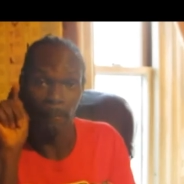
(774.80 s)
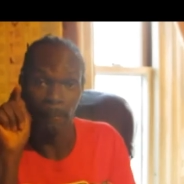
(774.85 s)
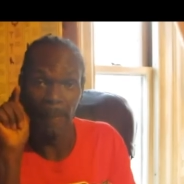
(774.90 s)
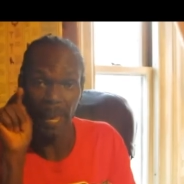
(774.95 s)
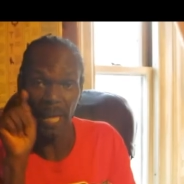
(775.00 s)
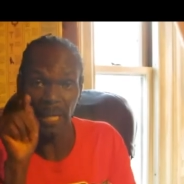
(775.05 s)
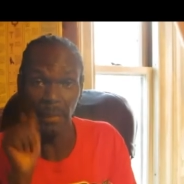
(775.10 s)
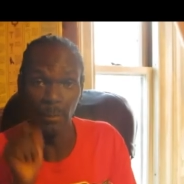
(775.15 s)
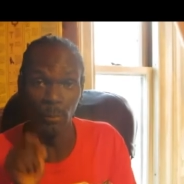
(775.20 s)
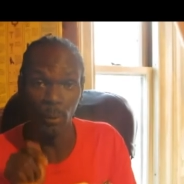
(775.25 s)

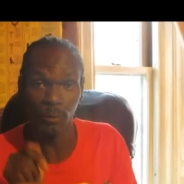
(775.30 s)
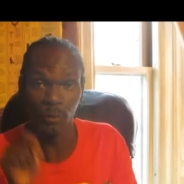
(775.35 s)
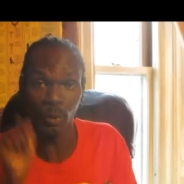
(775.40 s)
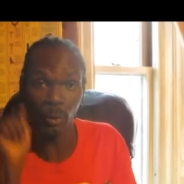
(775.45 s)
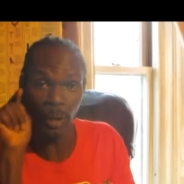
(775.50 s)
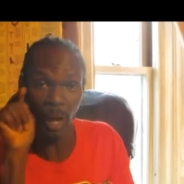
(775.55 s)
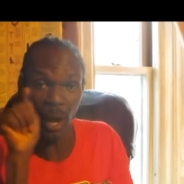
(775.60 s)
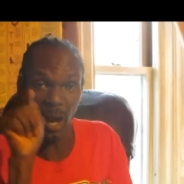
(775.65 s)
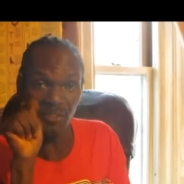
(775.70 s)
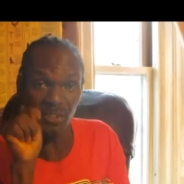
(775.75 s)
make the move to
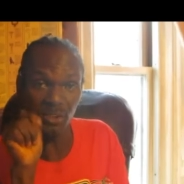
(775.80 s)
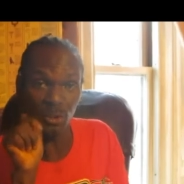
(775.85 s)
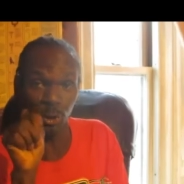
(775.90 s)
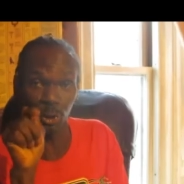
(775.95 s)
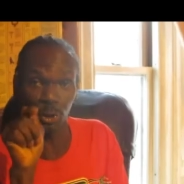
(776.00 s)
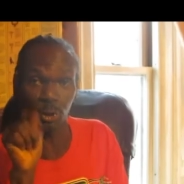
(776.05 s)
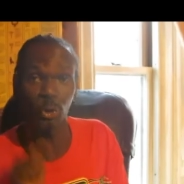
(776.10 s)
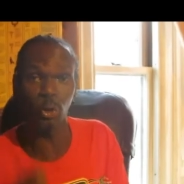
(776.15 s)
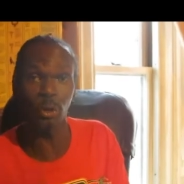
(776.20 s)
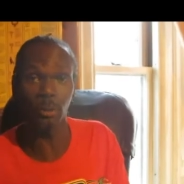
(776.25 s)
cause it to
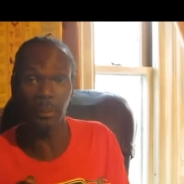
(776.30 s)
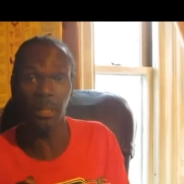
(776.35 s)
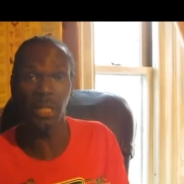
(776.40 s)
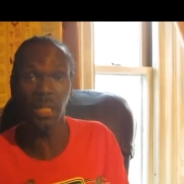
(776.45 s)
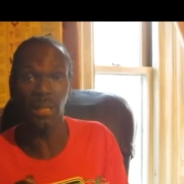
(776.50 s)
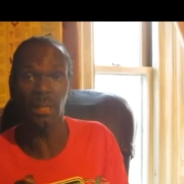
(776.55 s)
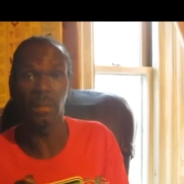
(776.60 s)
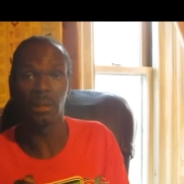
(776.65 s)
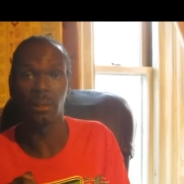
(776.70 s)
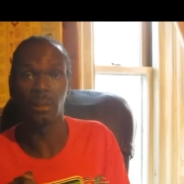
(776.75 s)
shoot
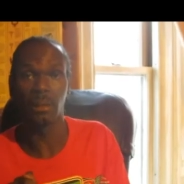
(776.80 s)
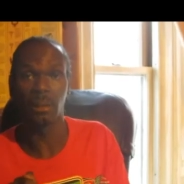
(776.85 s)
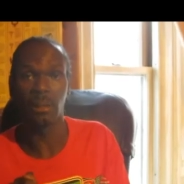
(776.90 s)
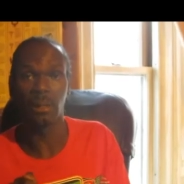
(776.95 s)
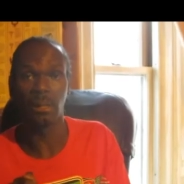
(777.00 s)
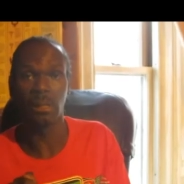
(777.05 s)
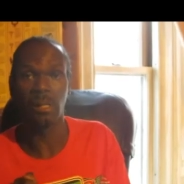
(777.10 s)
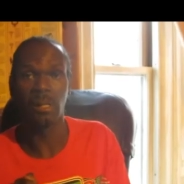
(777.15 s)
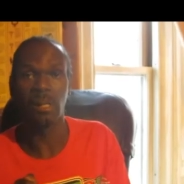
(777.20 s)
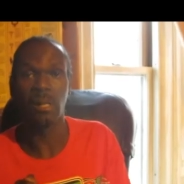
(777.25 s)
me,
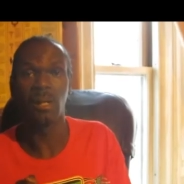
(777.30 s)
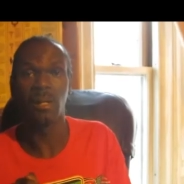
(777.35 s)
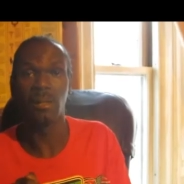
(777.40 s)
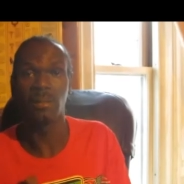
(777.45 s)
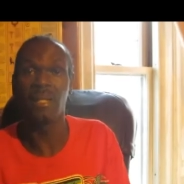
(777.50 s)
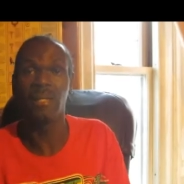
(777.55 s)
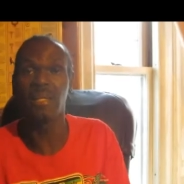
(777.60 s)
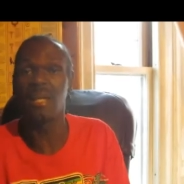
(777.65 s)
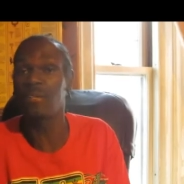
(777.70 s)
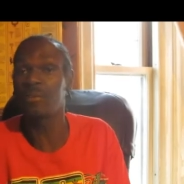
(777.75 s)

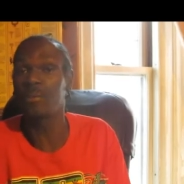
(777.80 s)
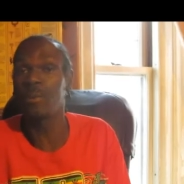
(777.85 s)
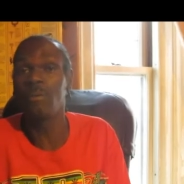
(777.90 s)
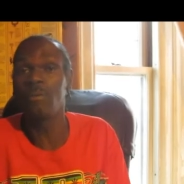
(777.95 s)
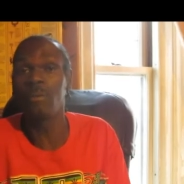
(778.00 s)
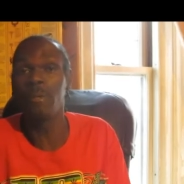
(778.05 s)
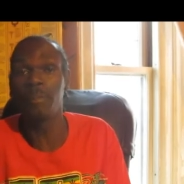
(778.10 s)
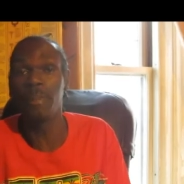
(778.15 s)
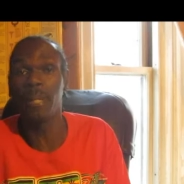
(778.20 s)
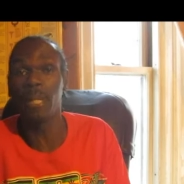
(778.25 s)
then that's what it
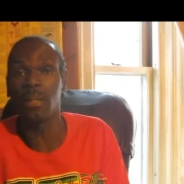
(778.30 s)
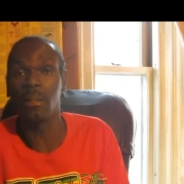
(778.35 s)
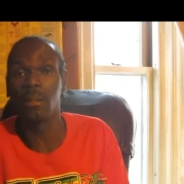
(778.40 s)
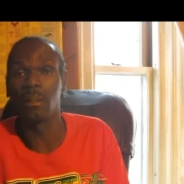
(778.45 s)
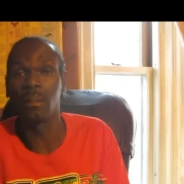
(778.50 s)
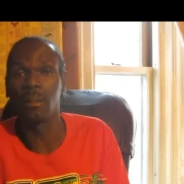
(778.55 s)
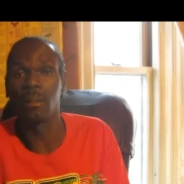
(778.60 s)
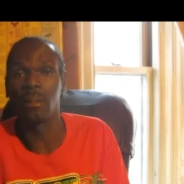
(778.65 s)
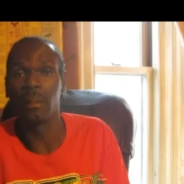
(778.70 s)
will be.